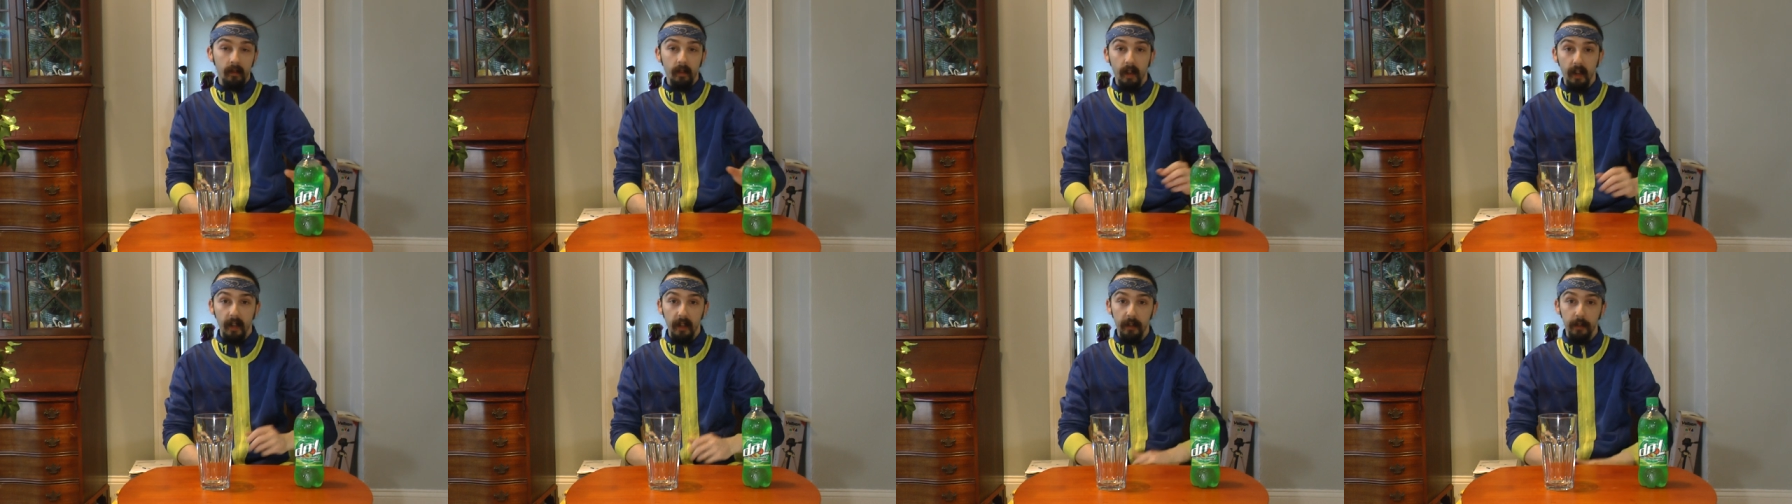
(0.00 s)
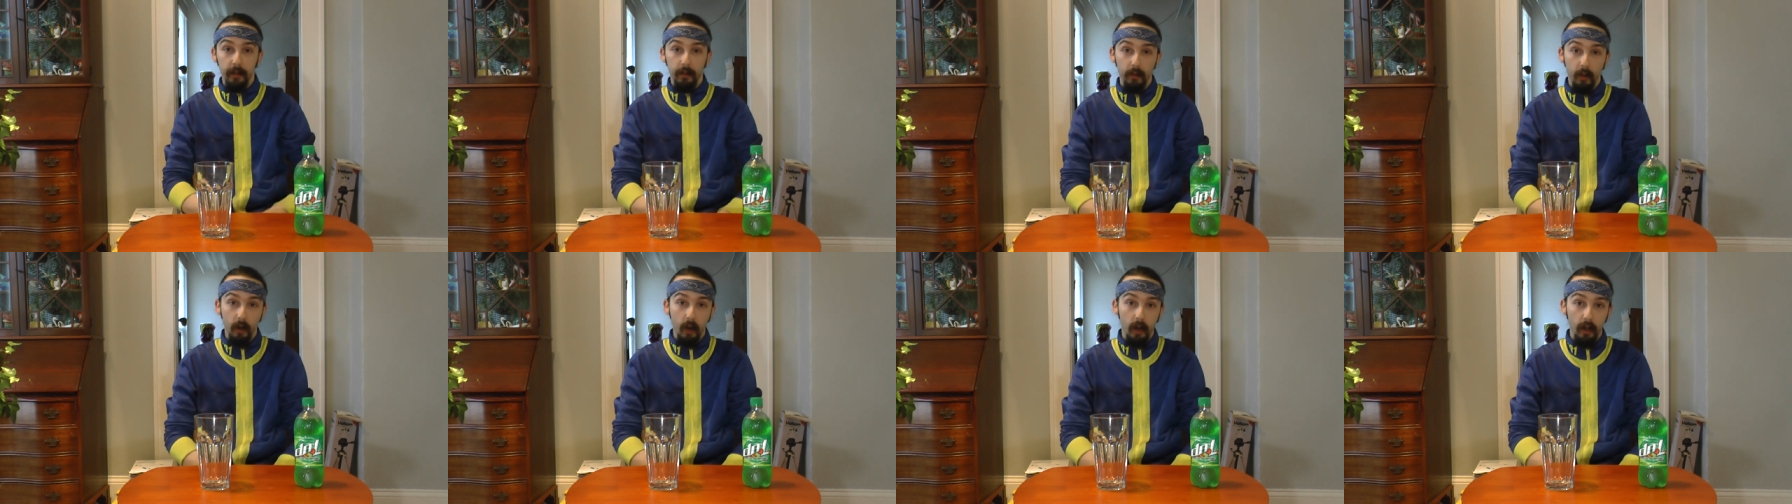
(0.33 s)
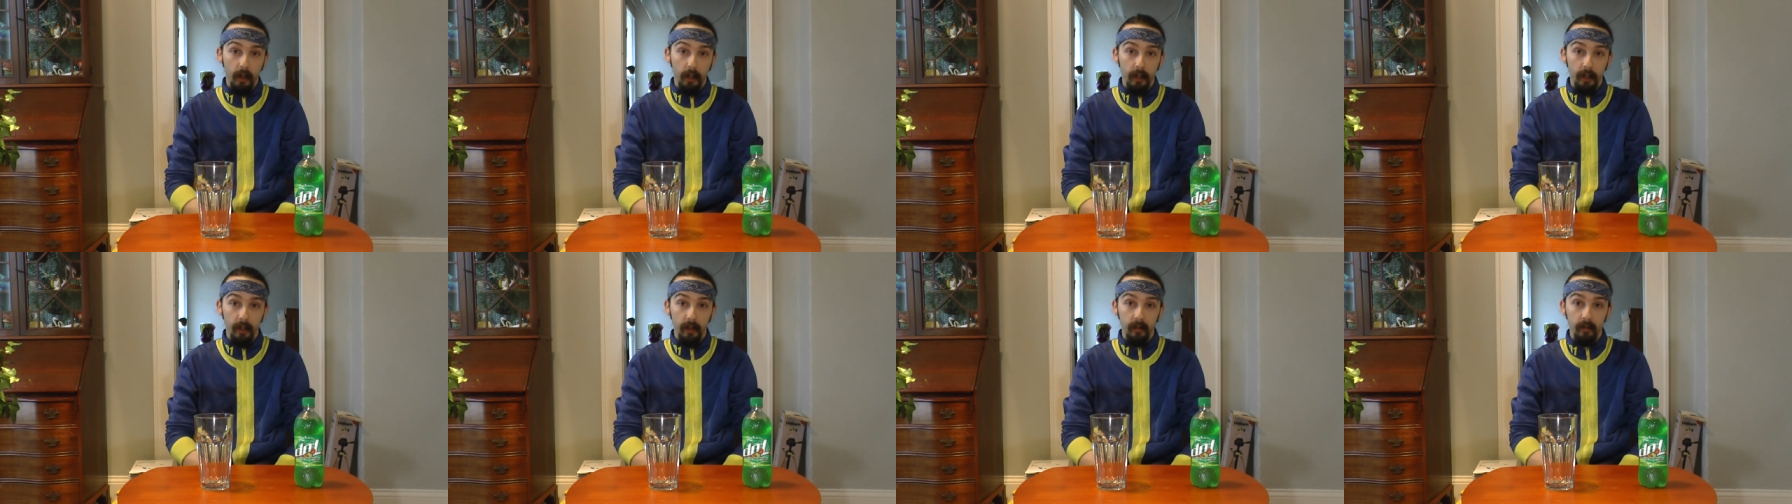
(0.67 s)
a
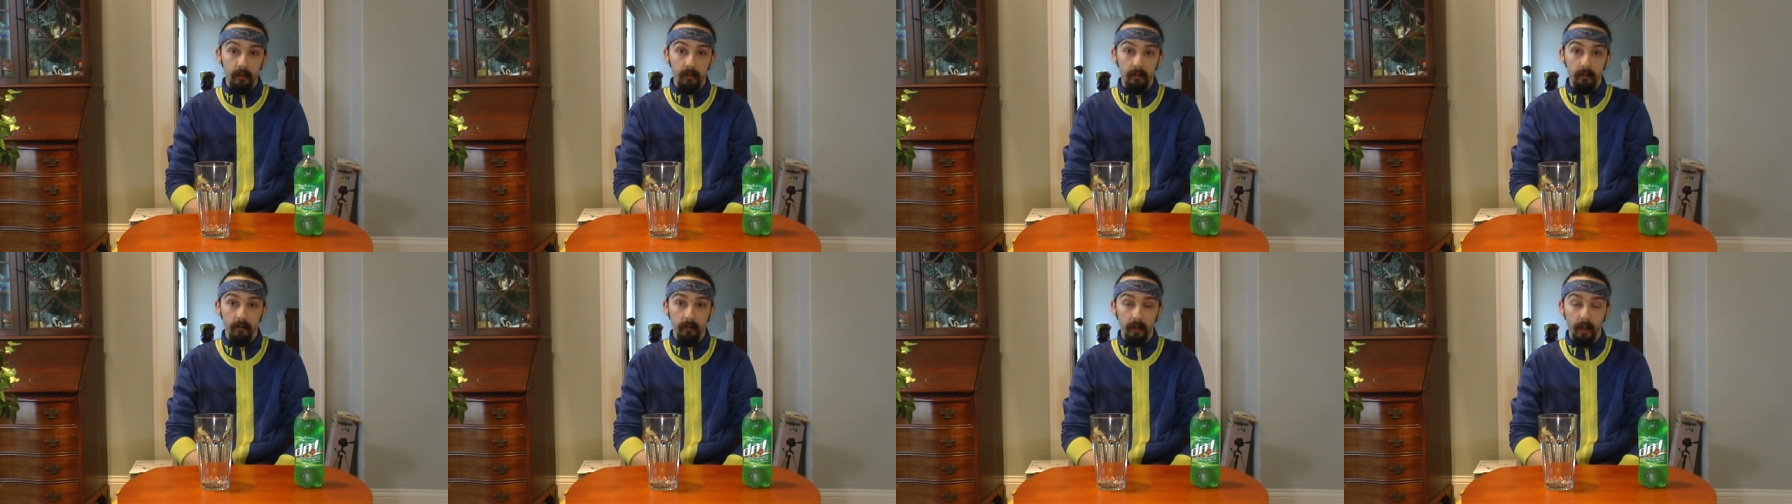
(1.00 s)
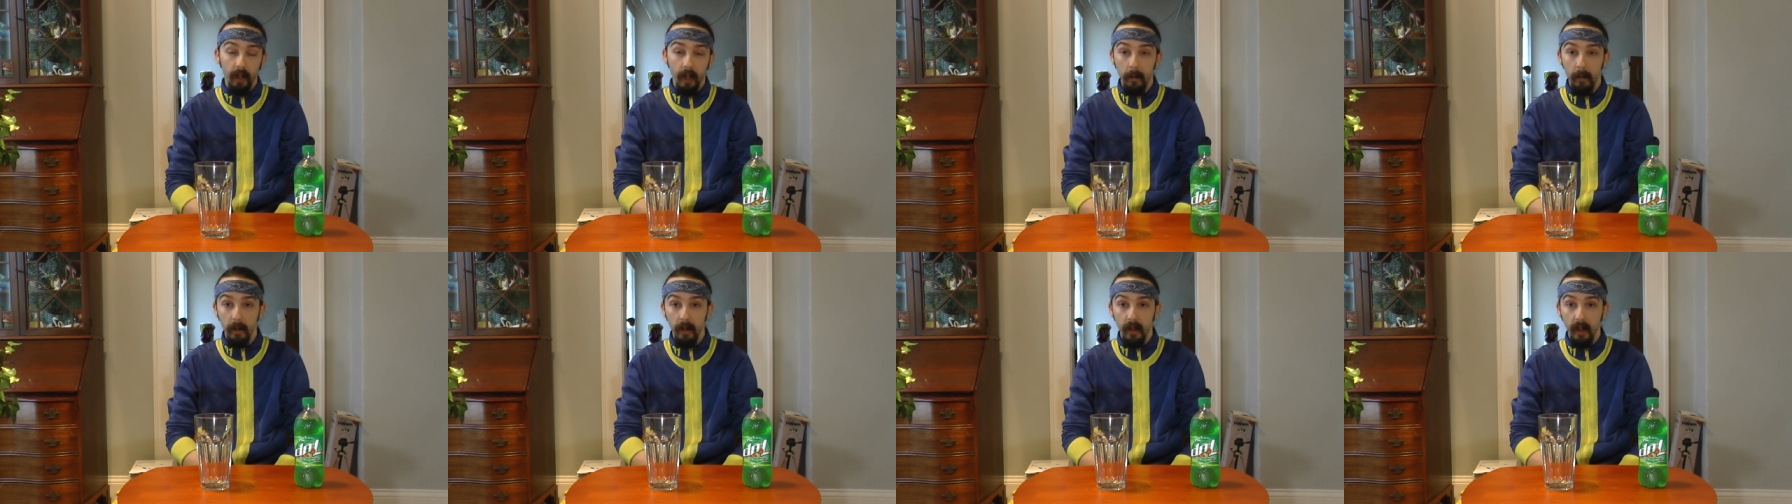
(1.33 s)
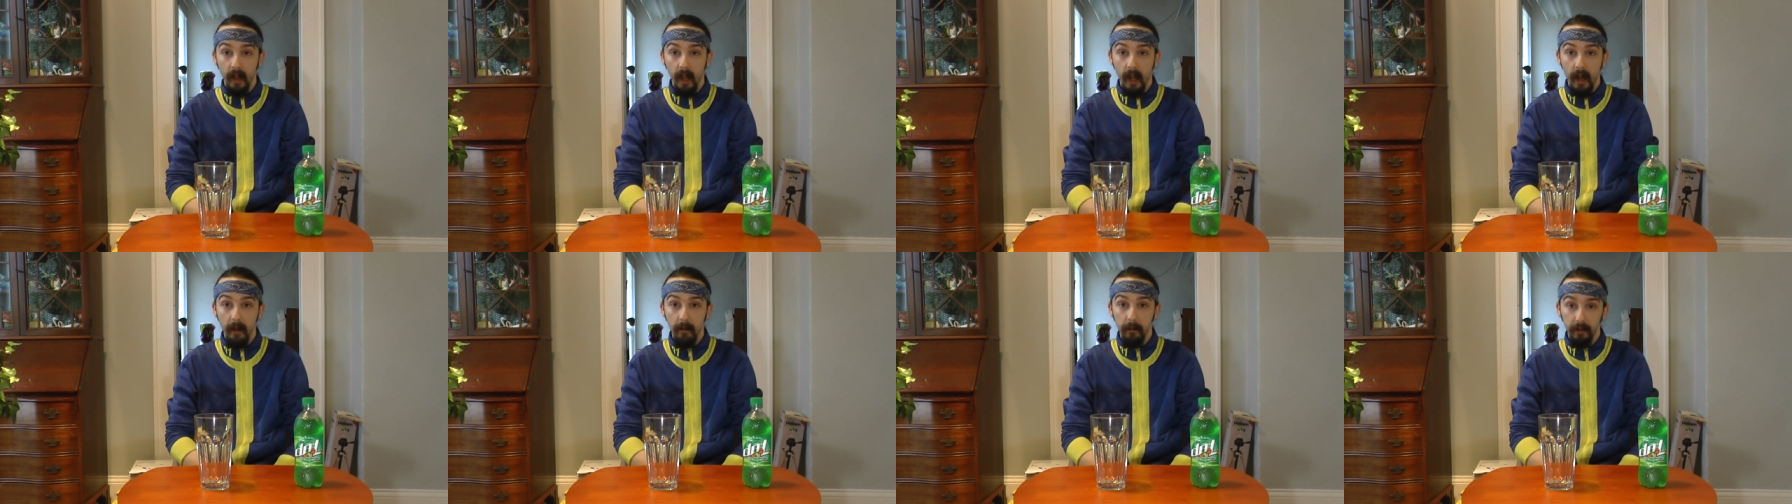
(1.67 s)
stronger lemon
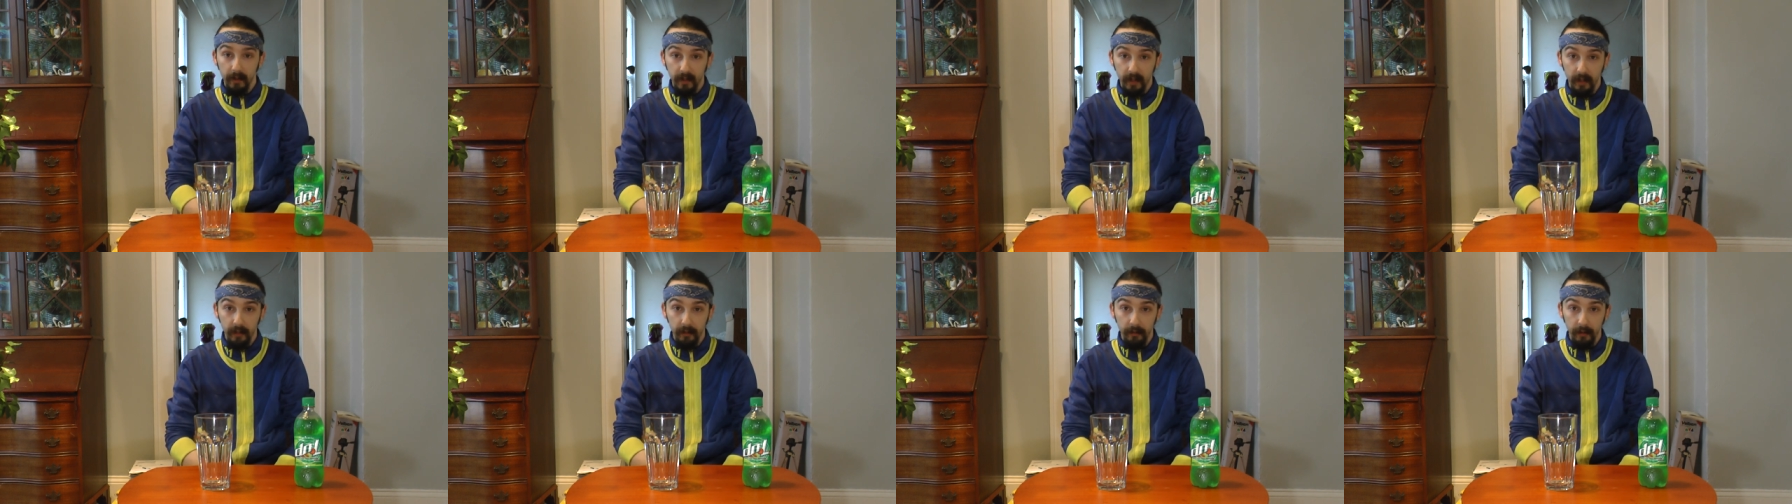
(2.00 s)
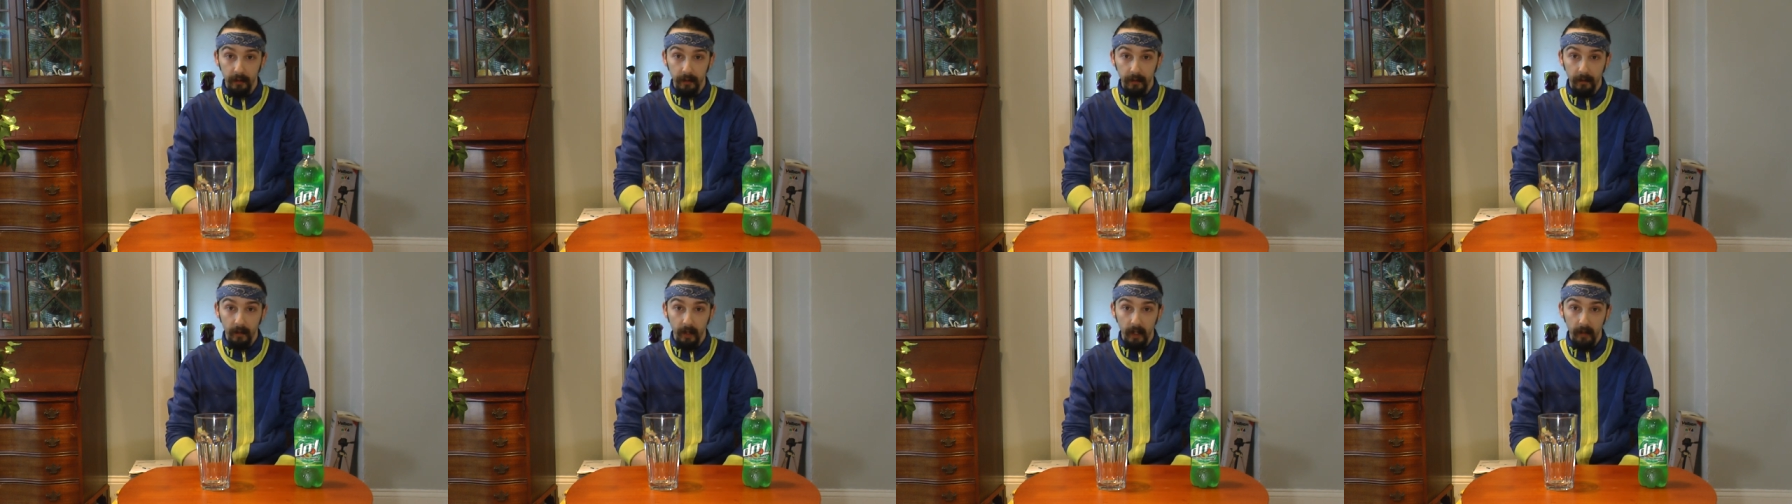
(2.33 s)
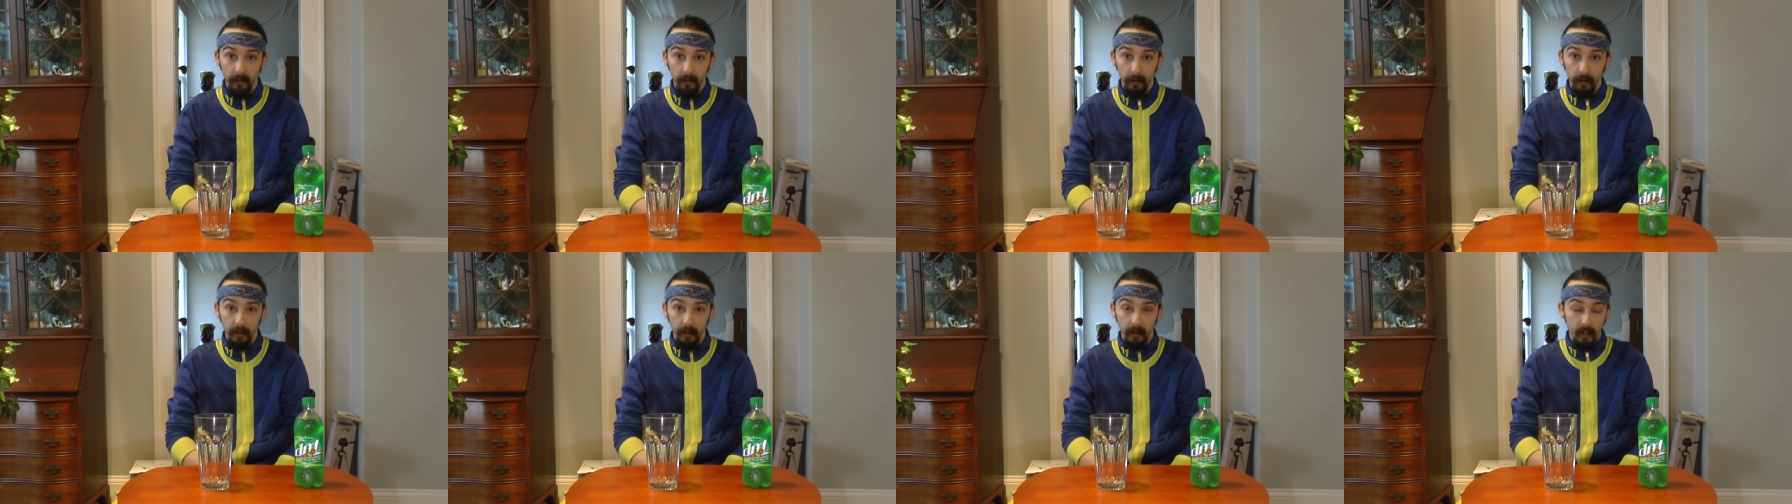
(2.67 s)
lime citrus
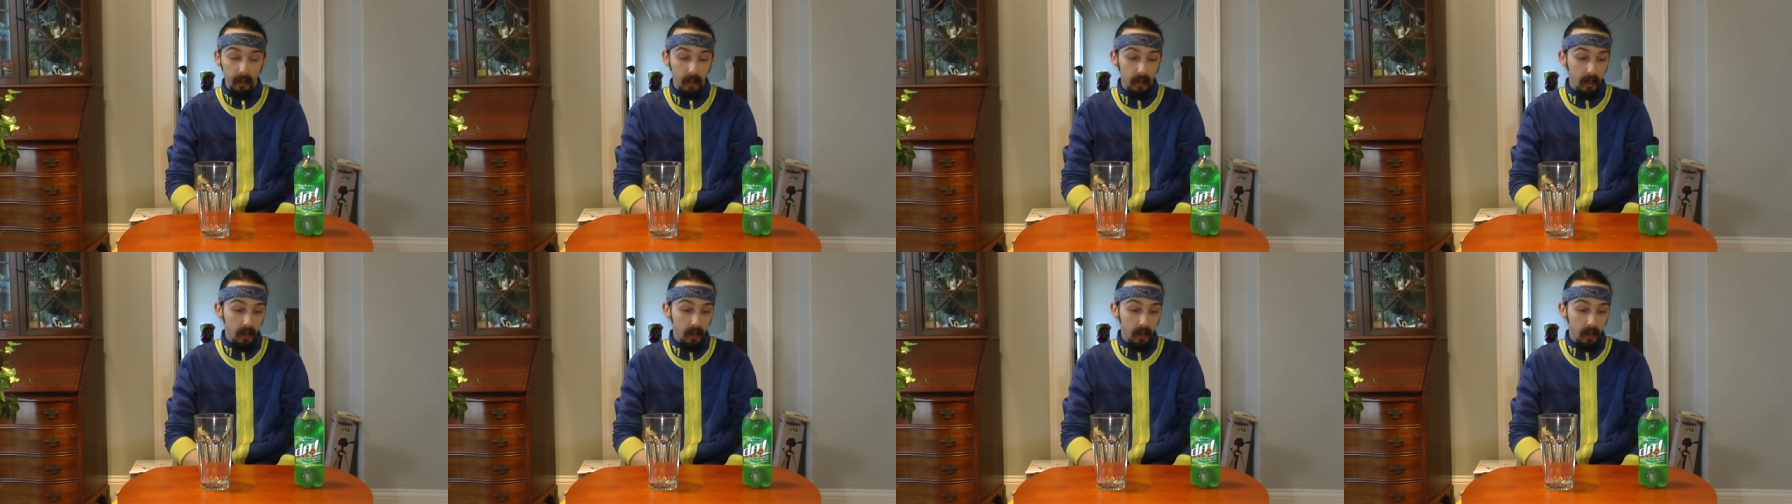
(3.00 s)
flavor.